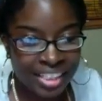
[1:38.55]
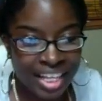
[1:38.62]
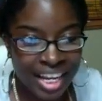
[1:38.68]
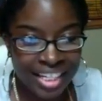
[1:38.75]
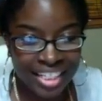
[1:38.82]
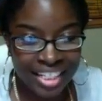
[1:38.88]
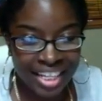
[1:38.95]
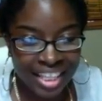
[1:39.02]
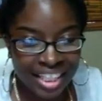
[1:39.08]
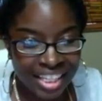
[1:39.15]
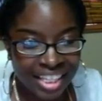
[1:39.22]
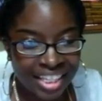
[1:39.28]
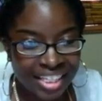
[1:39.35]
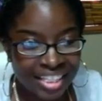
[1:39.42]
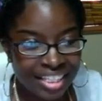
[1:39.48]
I did
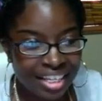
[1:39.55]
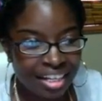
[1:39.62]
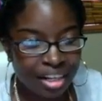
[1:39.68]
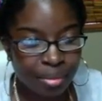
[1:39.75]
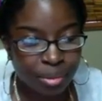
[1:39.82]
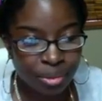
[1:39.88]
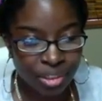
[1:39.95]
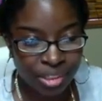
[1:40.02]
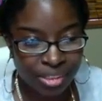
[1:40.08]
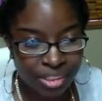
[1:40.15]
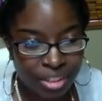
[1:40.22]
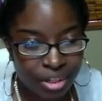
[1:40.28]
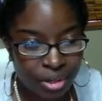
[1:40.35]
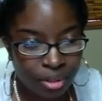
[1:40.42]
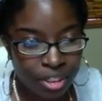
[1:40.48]
this a couple years
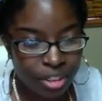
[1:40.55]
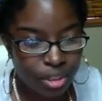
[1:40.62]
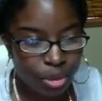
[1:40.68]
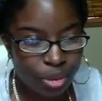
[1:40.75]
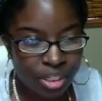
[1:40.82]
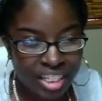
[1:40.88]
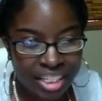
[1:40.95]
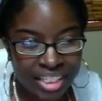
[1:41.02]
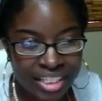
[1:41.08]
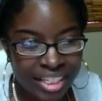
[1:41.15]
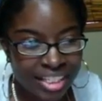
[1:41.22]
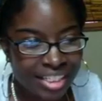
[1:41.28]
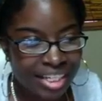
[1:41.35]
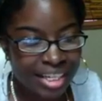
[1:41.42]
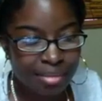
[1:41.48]
ago in
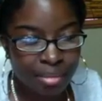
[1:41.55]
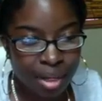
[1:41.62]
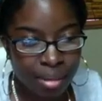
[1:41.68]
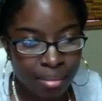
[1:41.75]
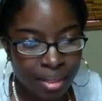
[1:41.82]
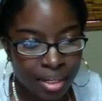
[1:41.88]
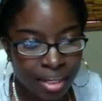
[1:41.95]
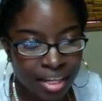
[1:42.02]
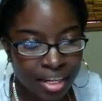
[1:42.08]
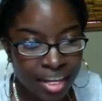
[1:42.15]
2016 maybe,